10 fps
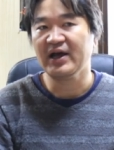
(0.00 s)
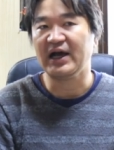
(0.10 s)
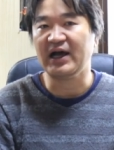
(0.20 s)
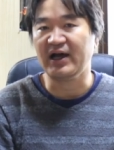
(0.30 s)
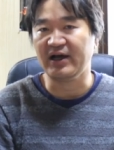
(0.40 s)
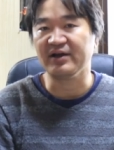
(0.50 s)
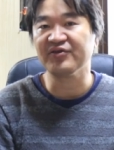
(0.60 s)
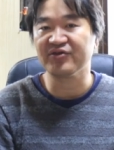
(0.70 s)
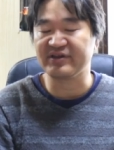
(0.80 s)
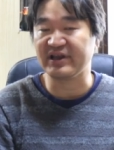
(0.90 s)
uh,
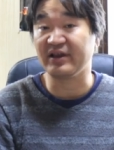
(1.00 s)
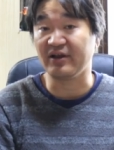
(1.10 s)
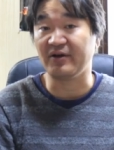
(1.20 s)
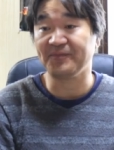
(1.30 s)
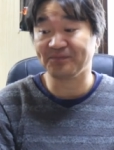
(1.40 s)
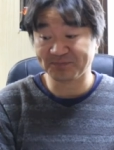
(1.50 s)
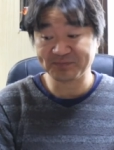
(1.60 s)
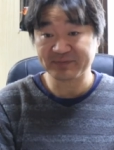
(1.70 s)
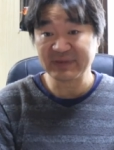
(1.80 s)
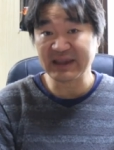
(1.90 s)
you know,
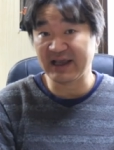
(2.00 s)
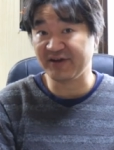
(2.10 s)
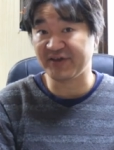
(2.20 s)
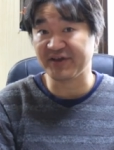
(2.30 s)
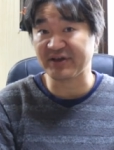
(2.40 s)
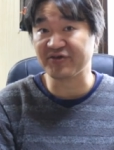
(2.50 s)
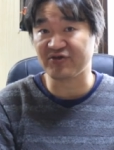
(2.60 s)
exist and